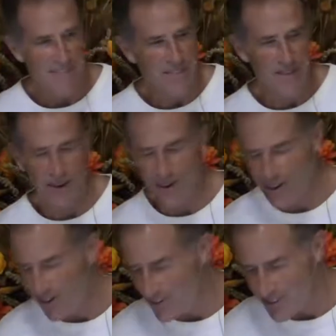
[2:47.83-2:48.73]

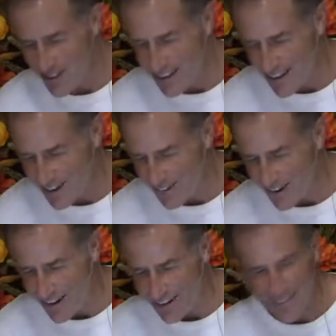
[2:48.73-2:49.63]
No, you didn't get
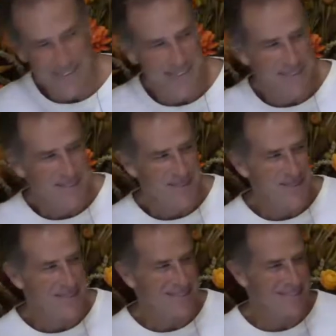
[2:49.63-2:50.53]
away.
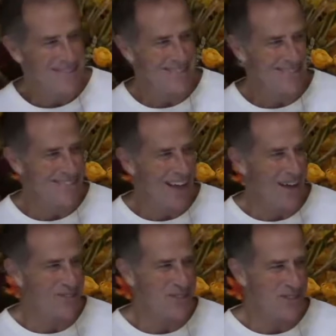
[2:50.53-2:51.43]

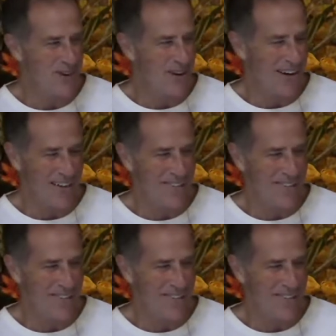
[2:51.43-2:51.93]
I'm sorry.